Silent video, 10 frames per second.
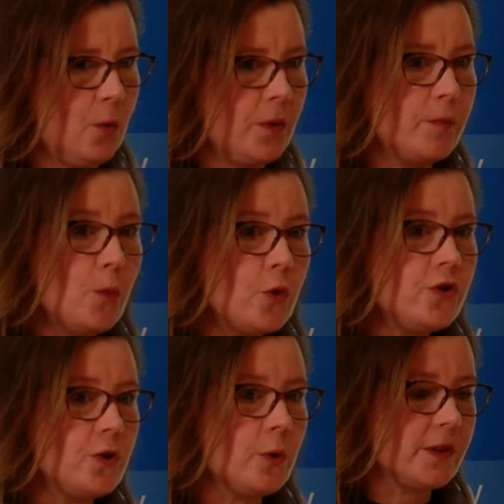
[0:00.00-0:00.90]
with more
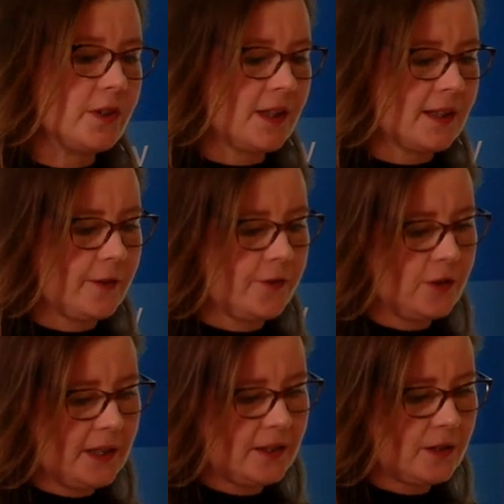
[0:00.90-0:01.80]
nuance and give you
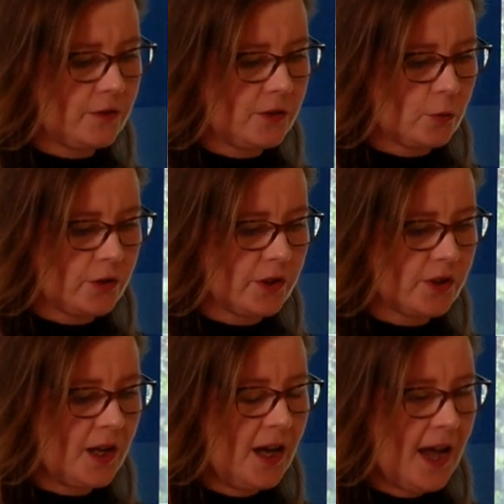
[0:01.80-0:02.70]
greater resources.